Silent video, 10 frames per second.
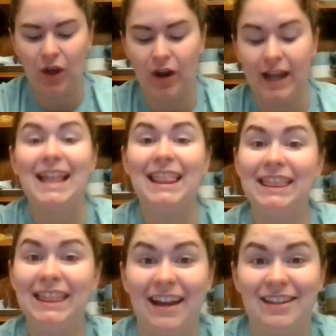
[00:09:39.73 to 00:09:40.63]
All right,
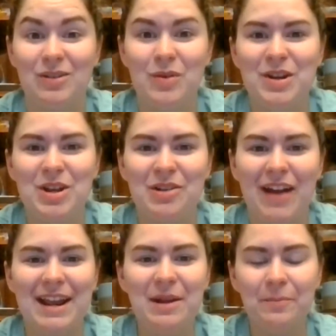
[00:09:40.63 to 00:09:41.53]
last one. Are you
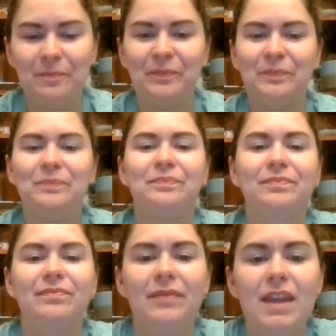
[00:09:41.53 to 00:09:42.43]
ready?
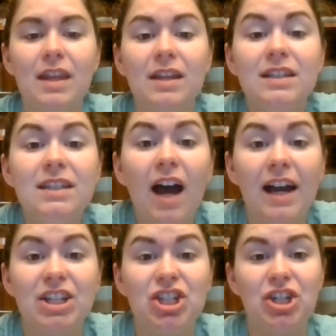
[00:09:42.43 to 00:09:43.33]

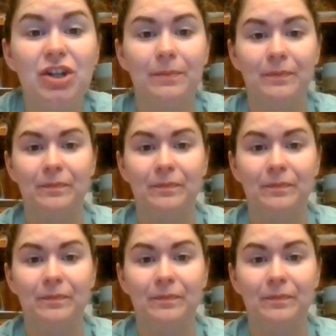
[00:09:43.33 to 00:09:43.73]
Touch.